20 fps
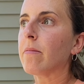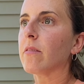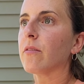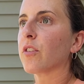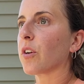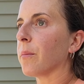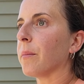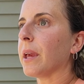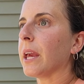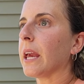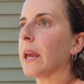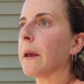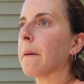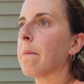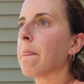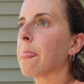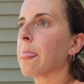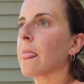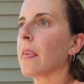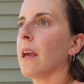For me,
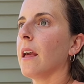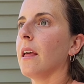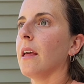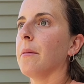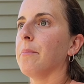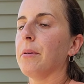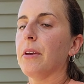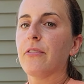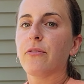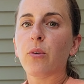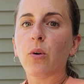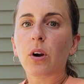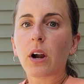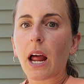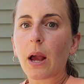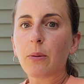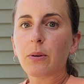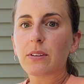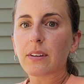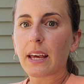before
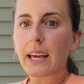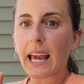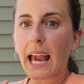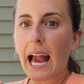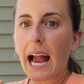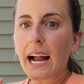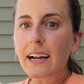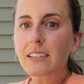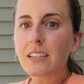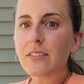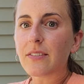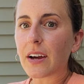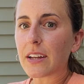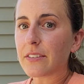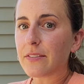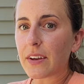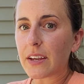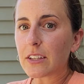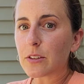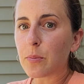I was active on
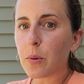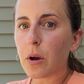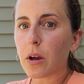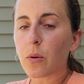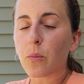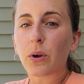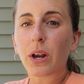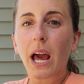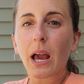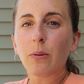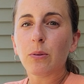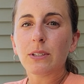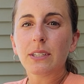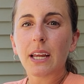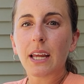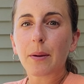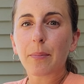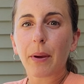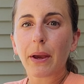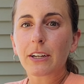Facebook, when I would
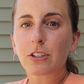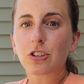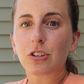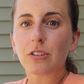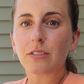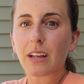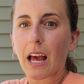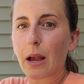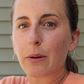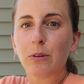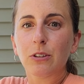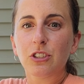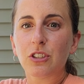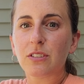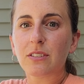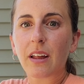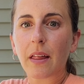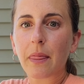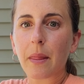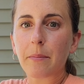take pictures, I would
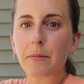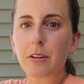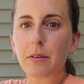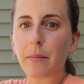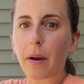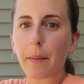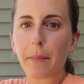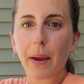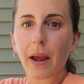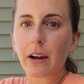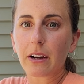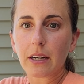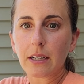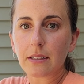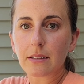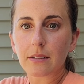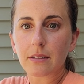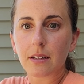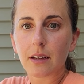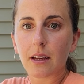just send them to my
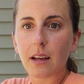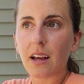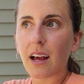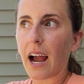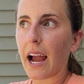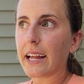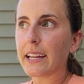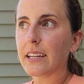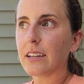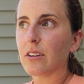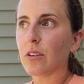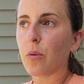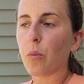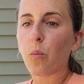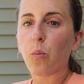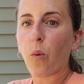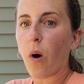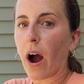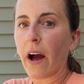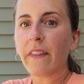parents. I didn't
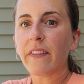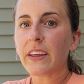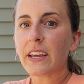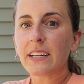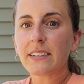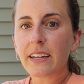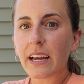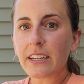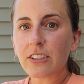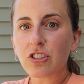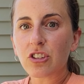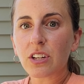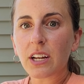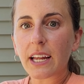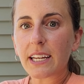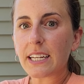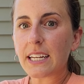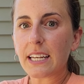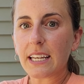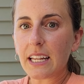want the attention, I
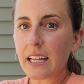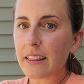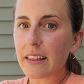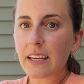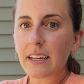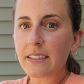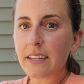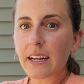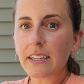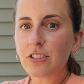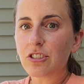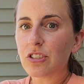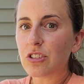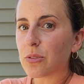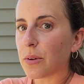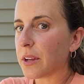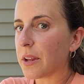didn't need the attention, so I